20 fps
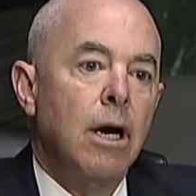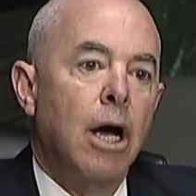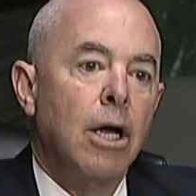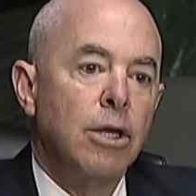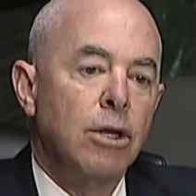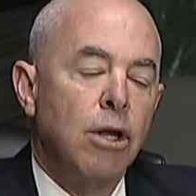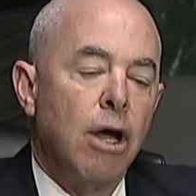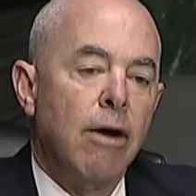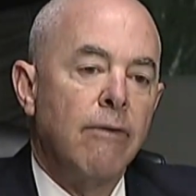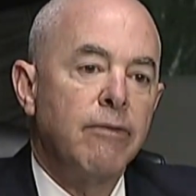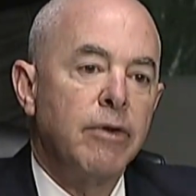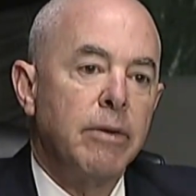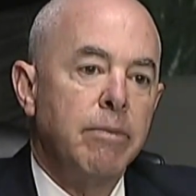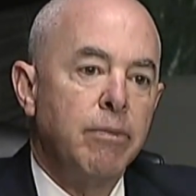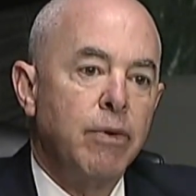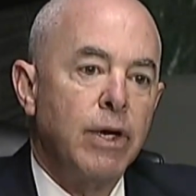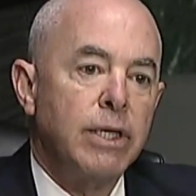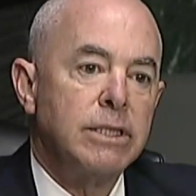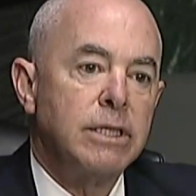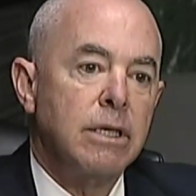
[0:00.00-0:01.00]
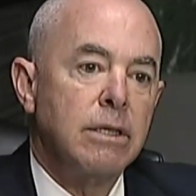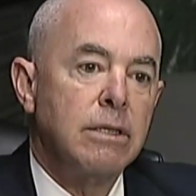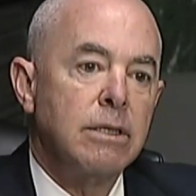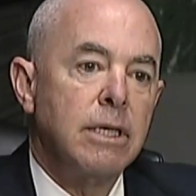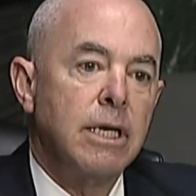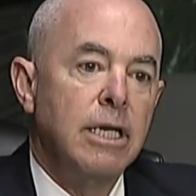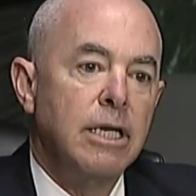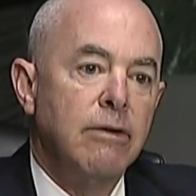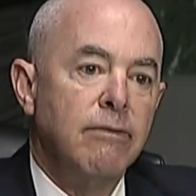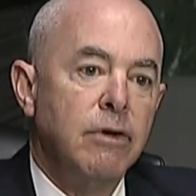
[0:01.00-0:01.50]
unlawfully
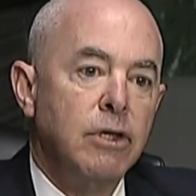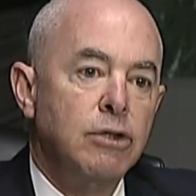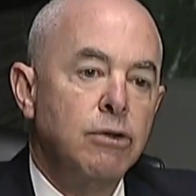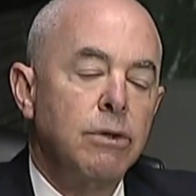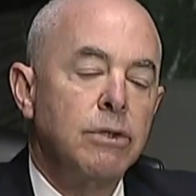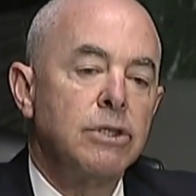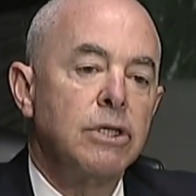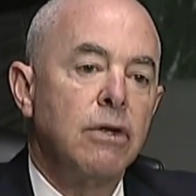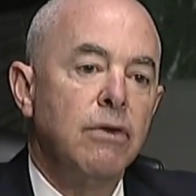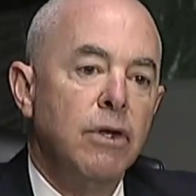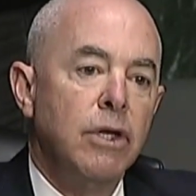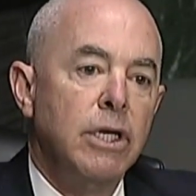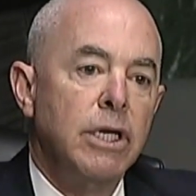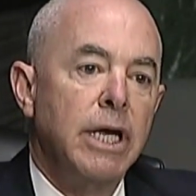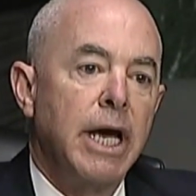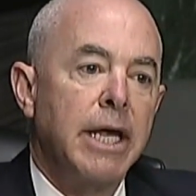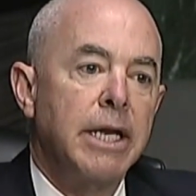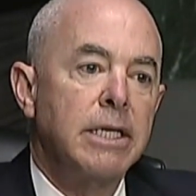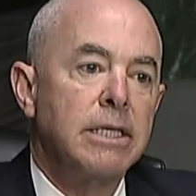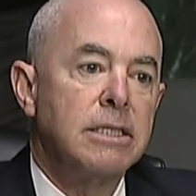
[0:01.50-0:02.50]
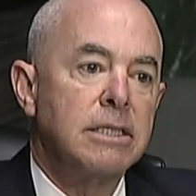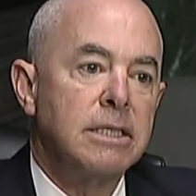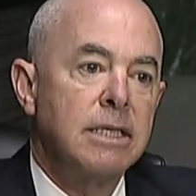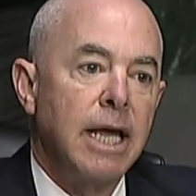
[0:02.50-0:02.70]
present individuals in the United